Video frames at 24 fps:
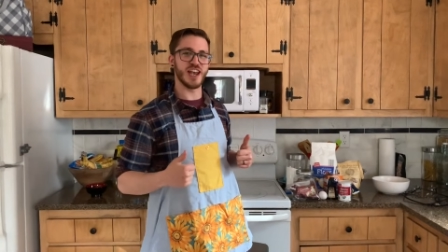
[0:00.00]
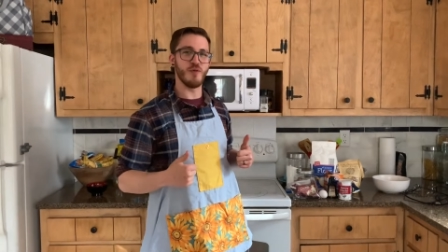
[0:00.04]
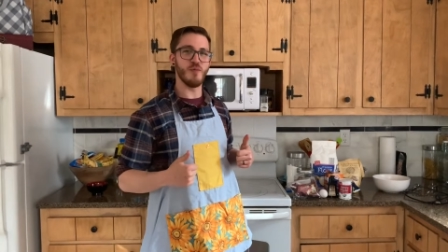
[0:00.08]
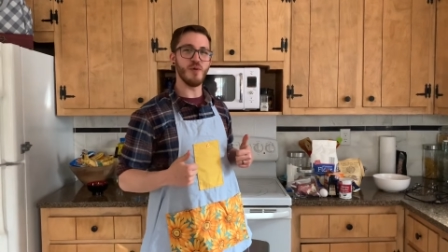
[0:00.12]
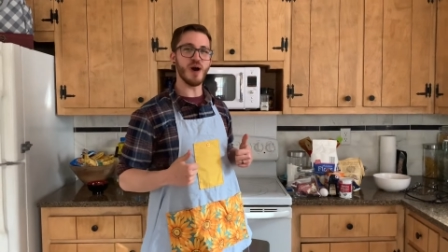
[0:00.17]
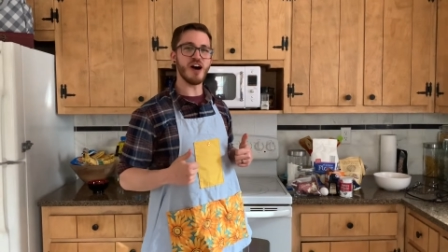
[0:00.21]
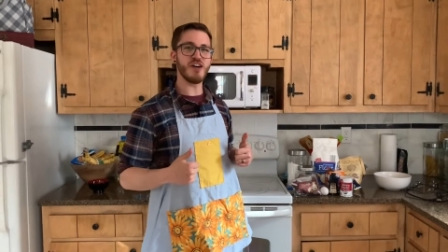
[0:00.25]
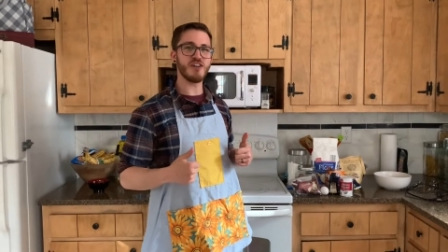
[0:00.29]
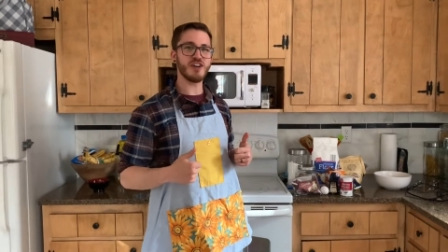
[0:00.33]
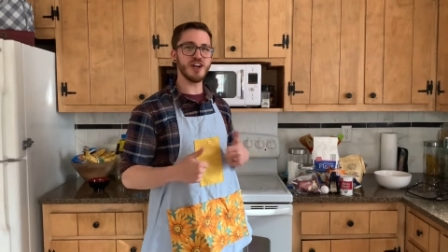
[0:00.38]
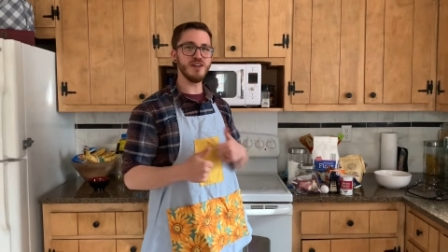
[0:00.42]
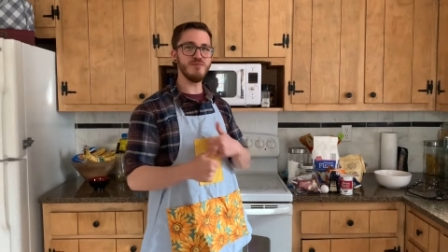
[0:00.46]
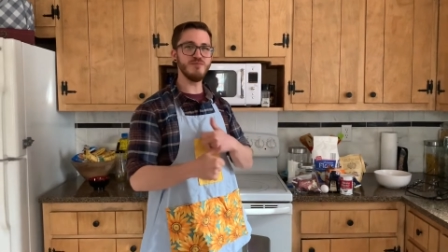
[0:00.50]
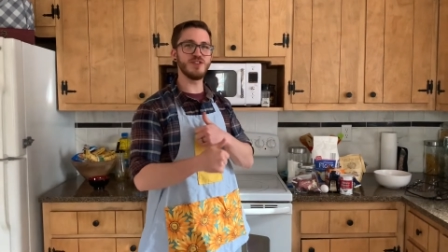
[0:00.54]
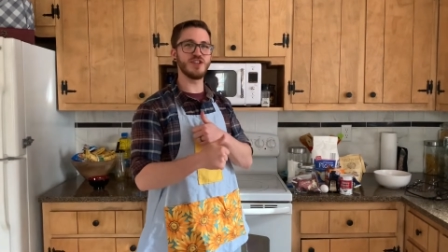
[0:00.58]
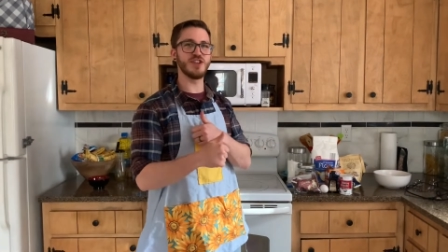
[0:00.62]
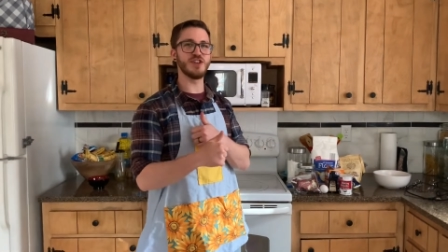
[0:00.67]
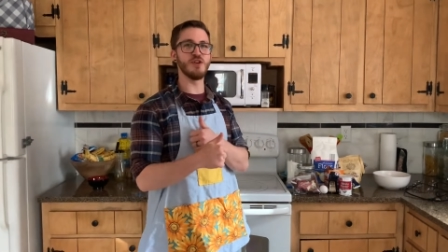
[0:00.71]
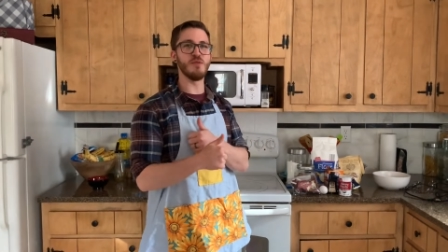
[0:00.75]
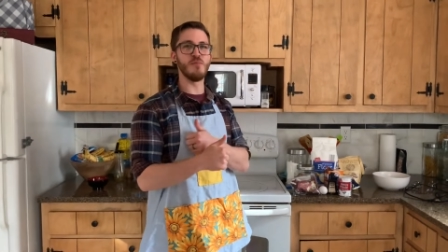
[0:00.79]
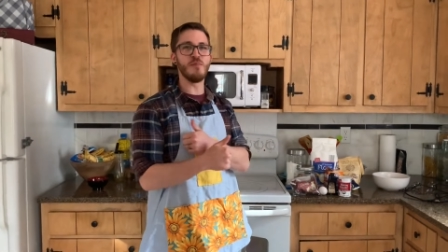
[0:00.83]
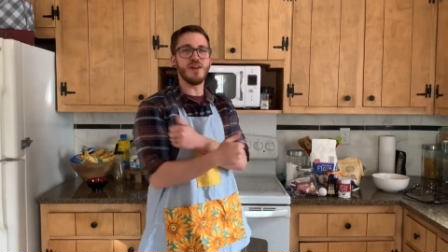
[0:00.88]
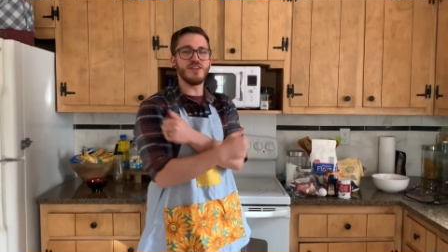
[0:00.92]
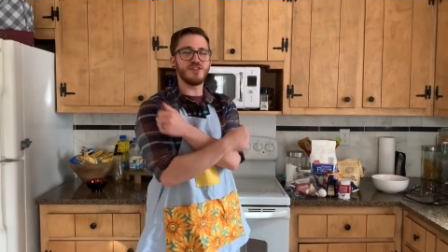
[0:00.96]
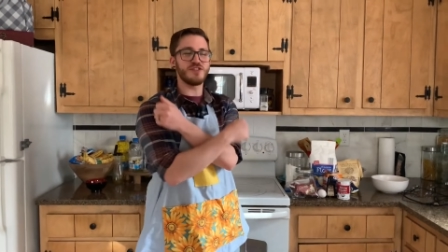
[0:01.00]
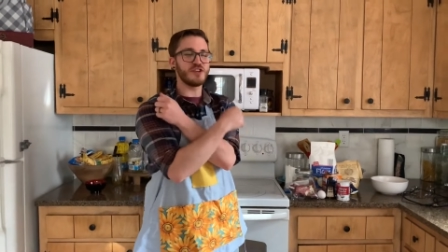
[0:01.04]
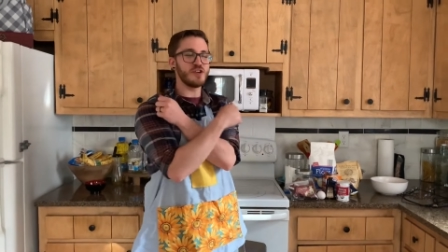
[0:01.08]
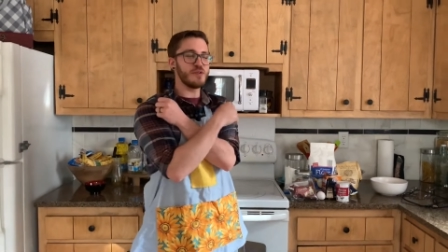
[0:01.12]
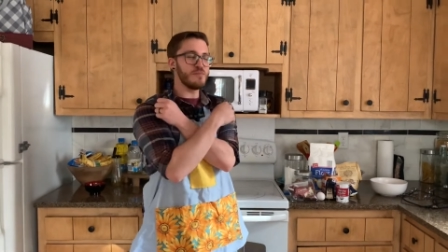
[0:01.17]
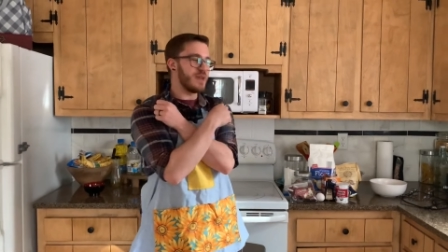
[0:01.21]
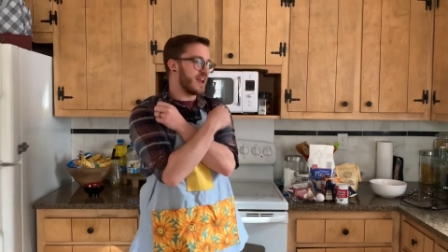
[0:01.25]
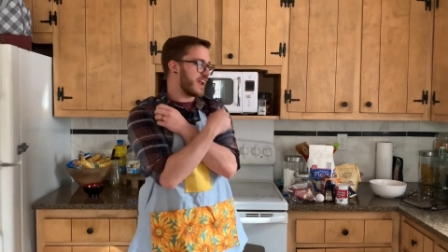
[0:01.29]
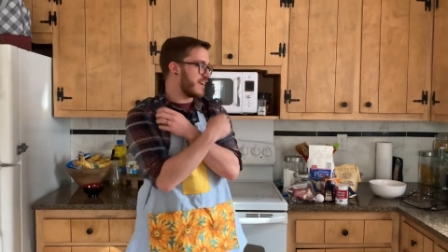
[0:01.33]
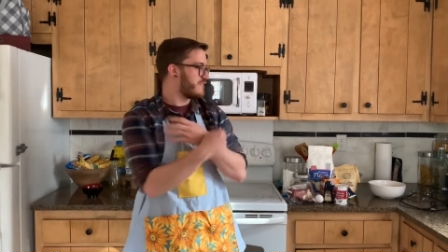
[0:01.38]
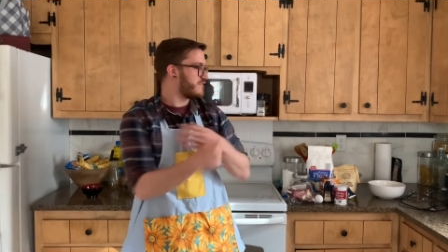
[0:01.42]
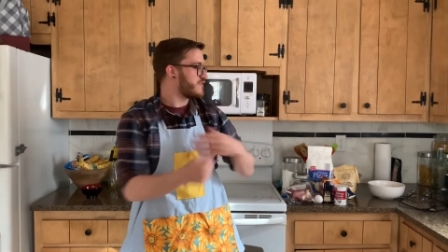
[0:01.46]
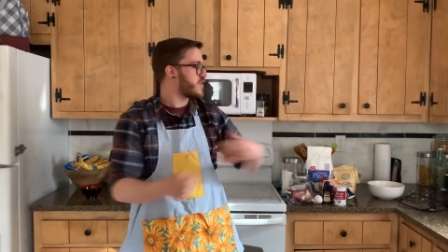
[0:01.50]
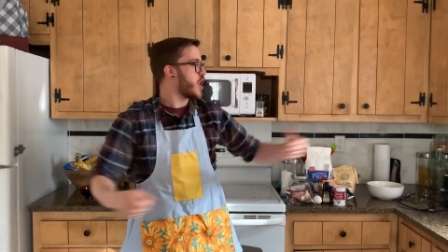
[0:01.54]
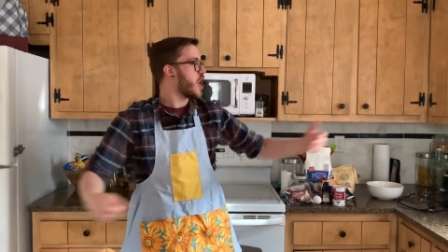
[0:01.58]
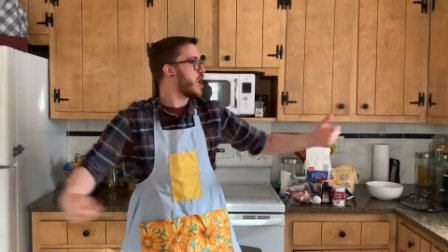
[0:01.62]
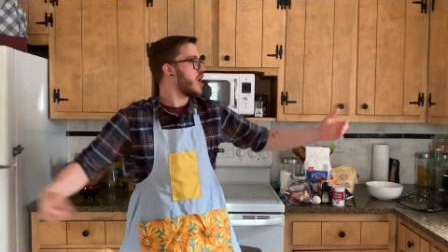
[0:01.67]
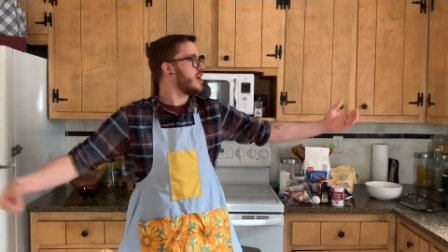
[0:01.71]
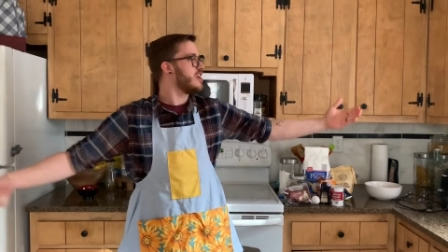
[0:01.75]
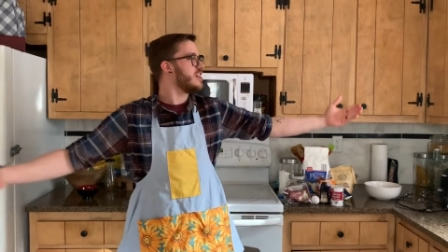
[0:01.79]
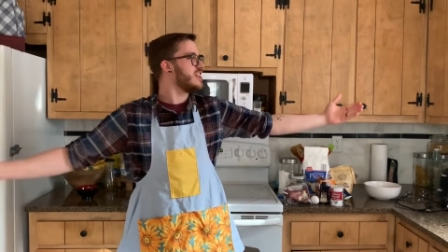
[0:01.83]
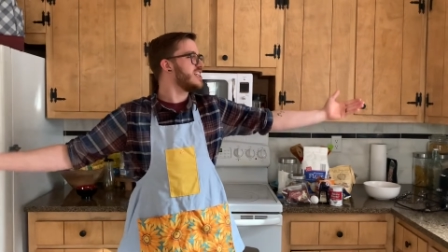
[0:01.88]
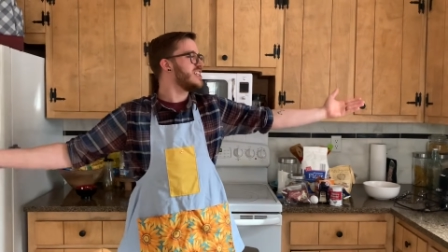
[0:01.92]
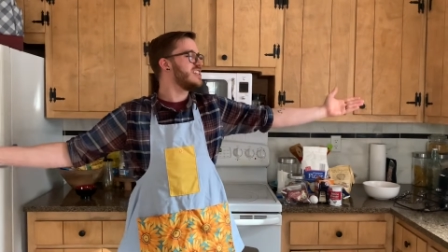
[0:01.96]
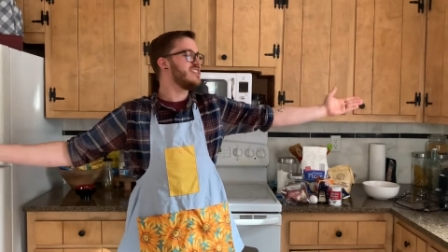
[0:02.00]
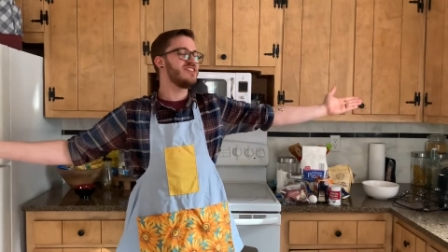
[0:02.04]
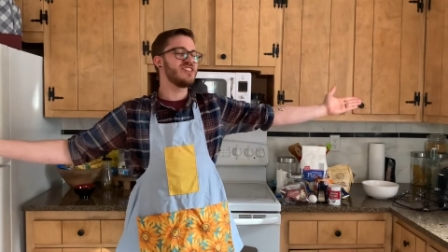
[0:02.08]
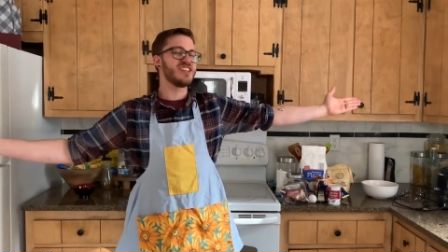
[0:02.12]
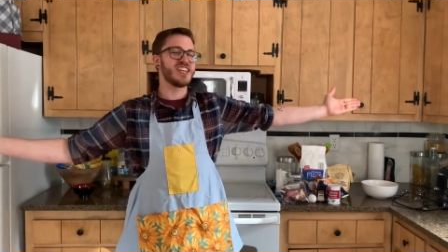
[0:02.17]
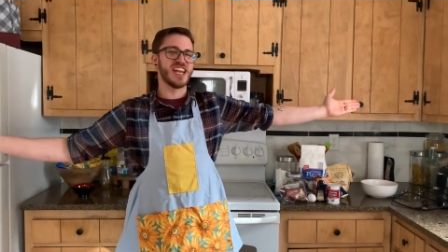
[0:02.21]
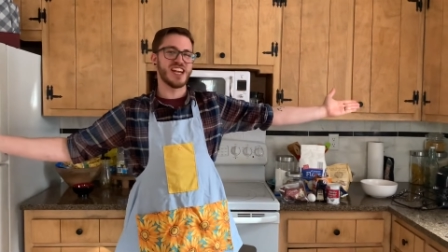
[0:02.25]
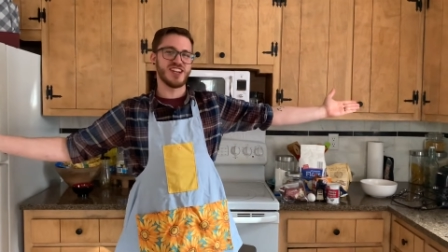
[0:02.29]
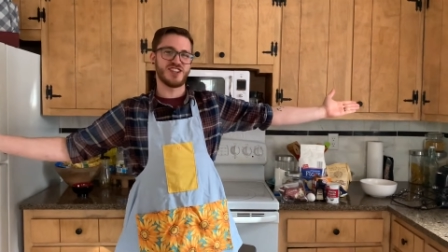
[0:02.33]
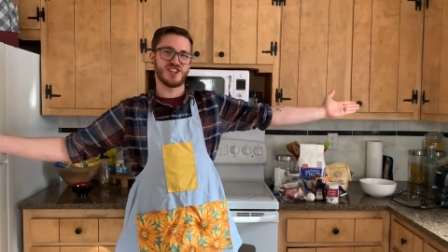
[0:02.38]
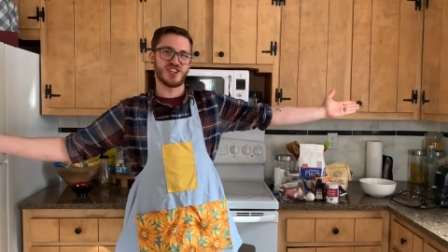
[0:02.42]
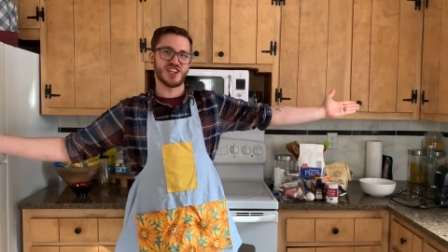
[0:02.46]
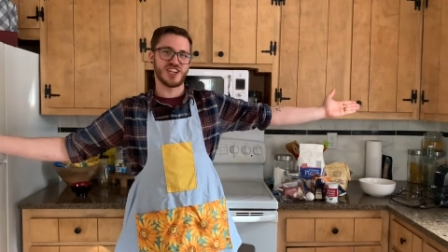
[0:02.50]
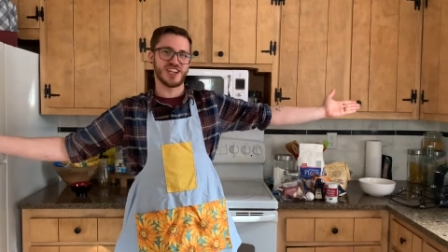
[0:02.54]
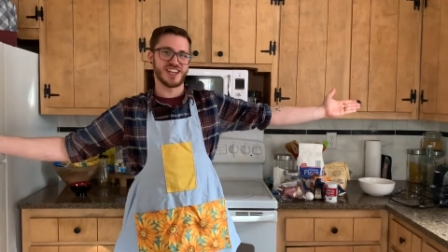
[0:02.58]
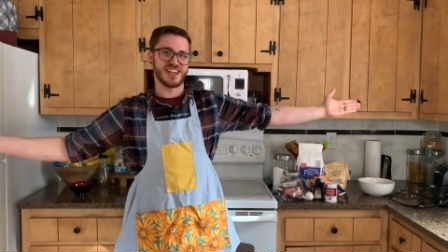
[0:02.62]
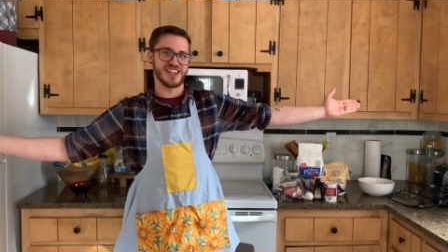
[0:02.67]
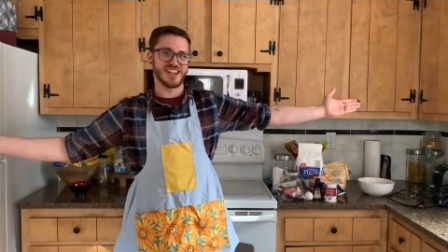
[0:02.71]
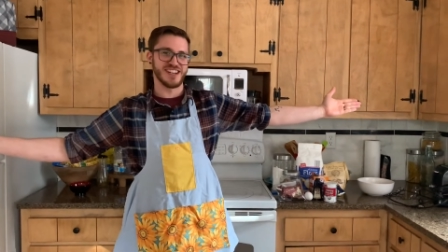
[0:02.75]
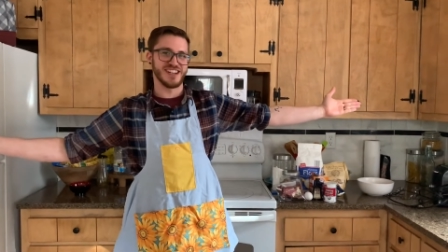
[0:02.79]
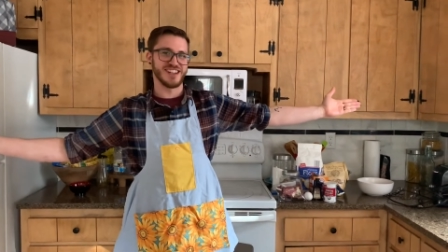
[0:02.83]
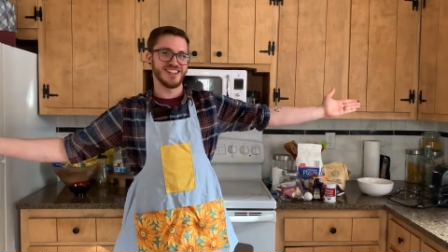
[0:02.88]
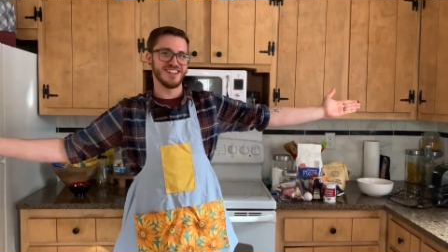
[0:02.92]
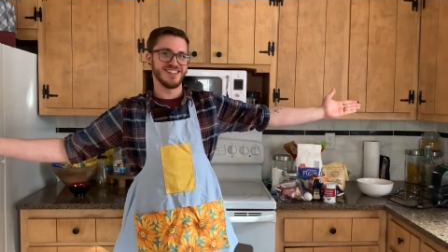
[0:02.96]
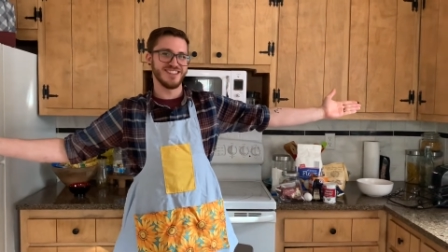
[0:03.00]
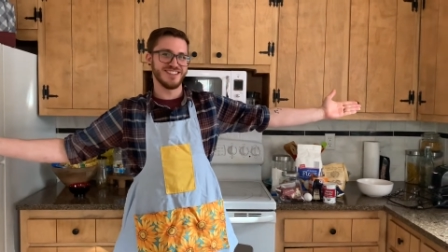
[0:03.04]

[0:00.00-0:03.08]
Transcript: Welcome to Mr. McFarland's Kitchen.